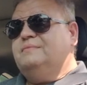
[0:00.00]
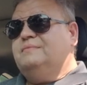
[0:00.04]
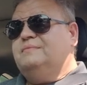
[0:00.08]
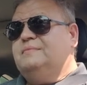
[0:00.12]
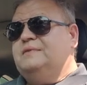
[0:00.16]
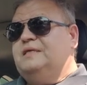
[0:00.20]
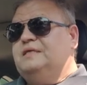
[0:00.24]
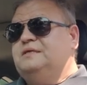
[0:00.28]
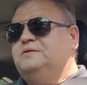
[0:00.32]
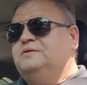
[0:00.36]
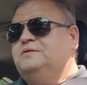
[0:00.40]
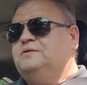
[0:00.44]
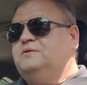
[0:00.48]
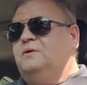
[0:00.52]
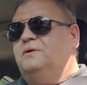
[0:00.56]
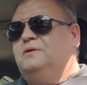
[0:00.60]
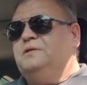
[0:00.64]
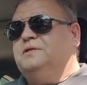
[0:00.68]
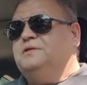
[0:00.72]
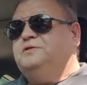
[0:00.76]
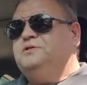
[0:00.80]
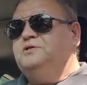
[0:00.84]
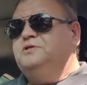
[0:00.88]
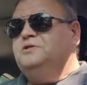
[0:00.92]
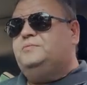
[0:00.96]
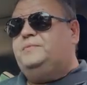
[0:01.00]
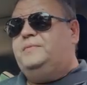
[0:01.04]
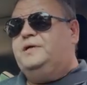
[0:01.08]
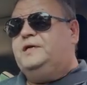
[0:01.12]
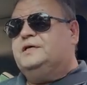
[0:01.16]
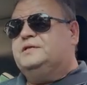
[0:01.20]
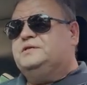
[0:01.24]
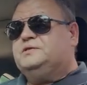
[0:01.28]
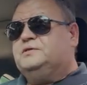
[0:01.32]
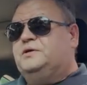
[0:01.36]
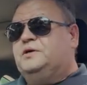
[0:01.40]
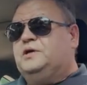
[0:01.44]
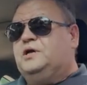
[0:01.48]
this is all assuming
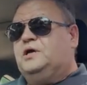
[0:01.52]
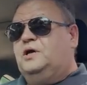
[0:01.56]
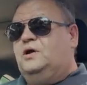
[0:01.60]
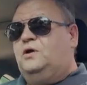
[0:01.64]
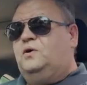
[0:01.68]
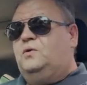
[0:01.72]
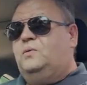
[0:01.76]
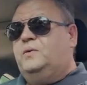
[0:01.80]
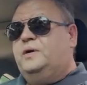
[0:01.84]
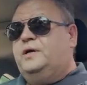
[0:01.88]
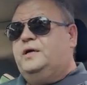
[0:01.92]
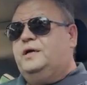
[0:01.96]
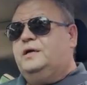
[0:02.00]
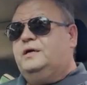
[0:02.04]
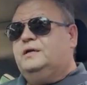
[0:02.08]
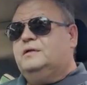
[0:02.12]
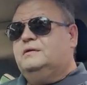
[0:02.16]
it's going to go away.